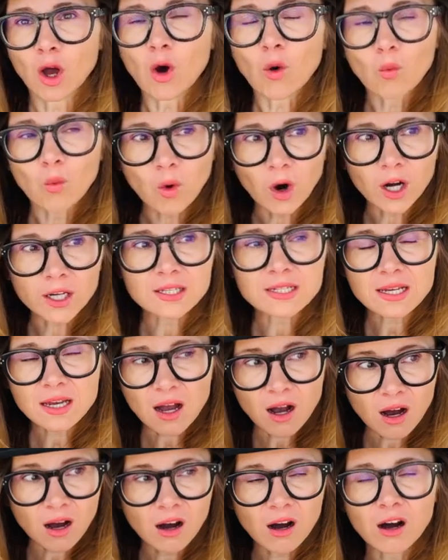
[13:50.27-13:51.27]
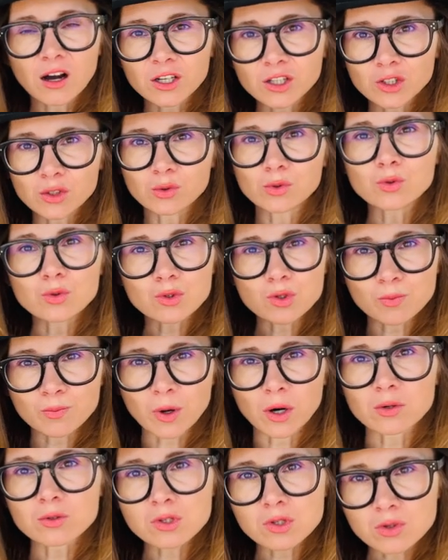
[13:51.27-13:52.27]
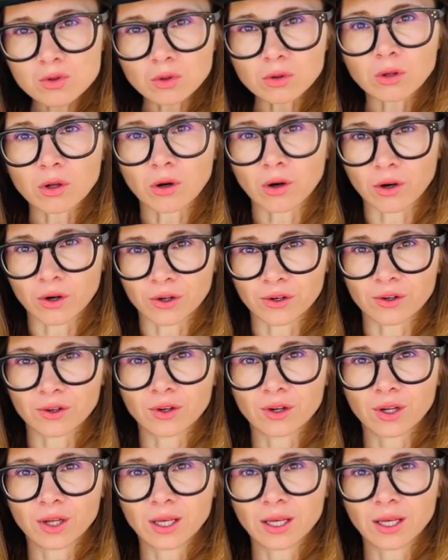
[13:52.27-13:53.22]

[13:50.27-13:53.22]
What are you supposed to learn